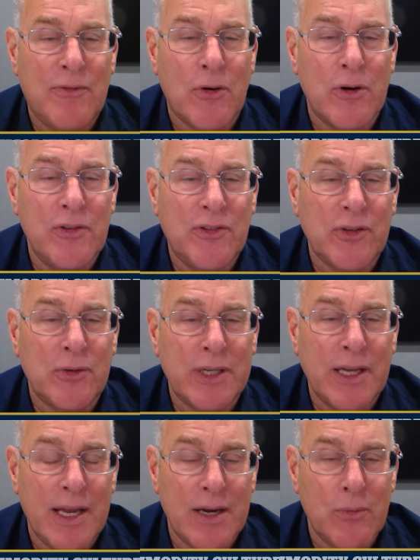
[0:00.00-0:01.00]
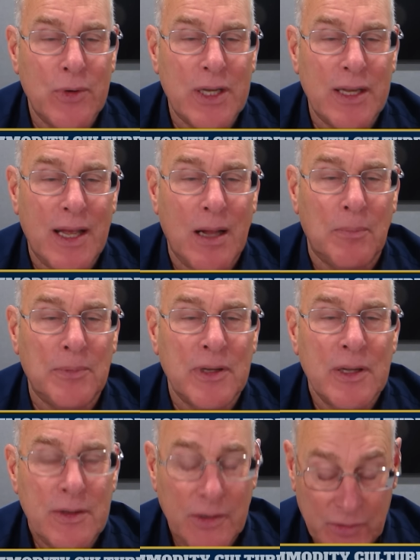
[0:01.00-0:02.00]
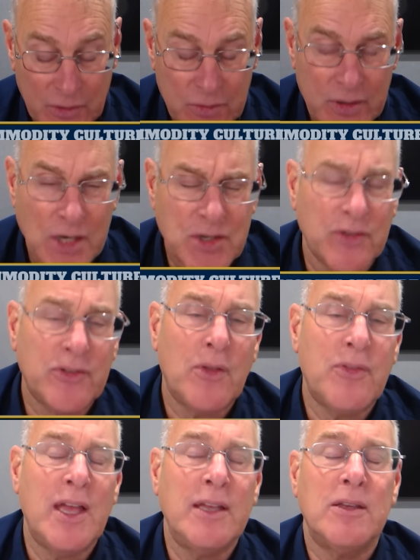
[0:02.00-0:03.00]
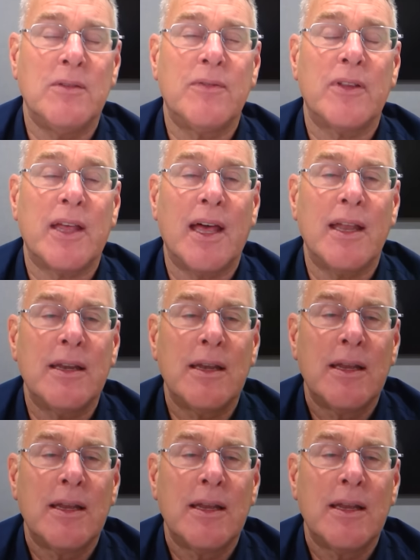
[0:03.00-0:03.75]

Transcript: foreign to it, and it really helped this introduction. So thank you for that.